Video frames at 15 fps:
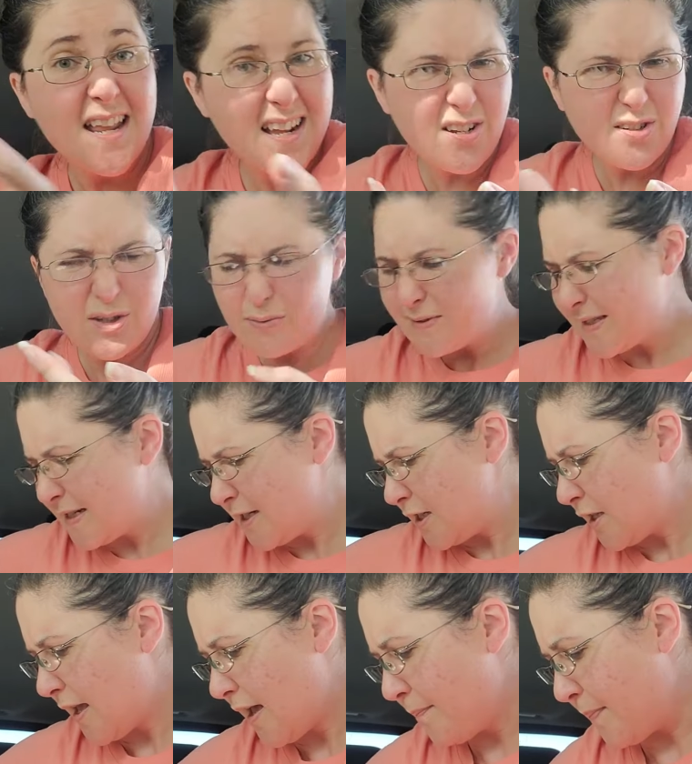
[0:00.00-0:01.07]
I told you it was going
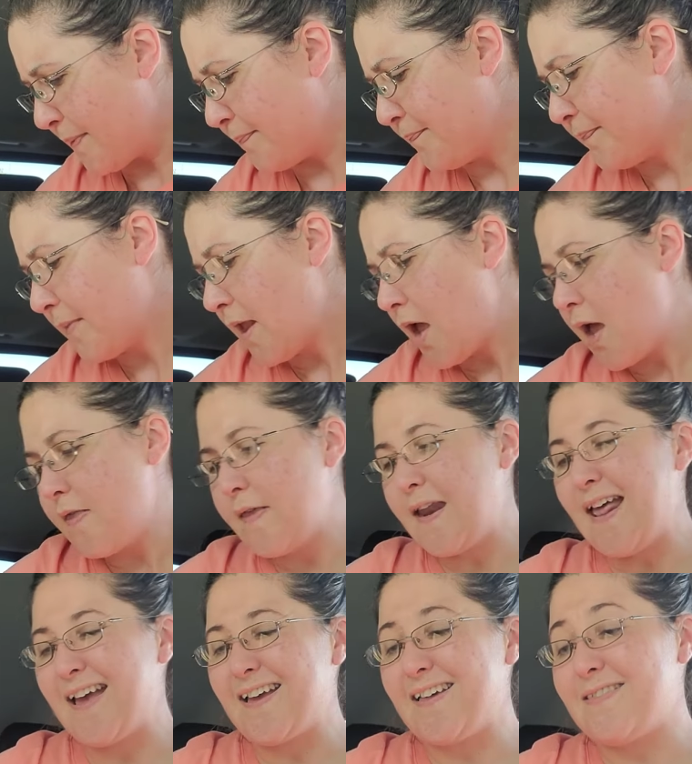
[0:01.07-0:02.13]
to happen. And then
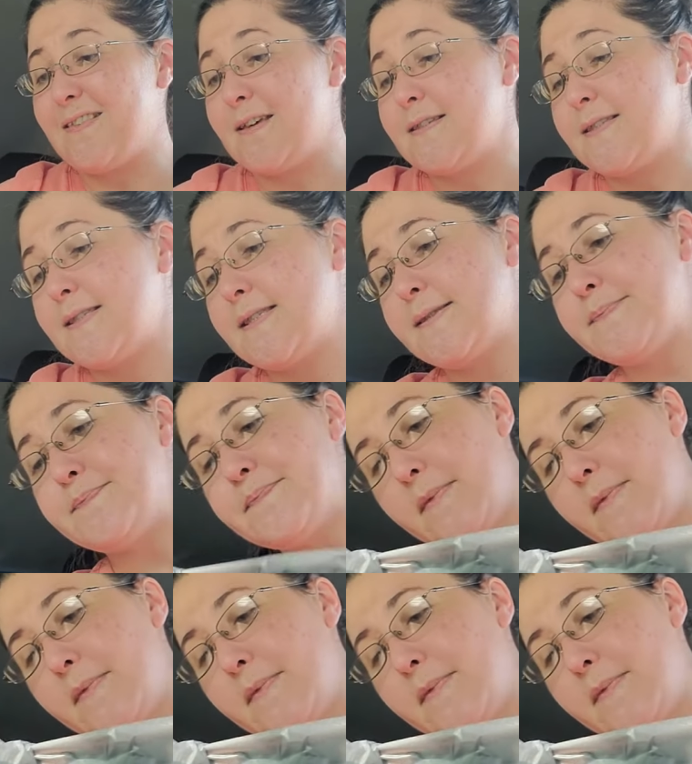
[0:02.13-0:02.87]
I got this.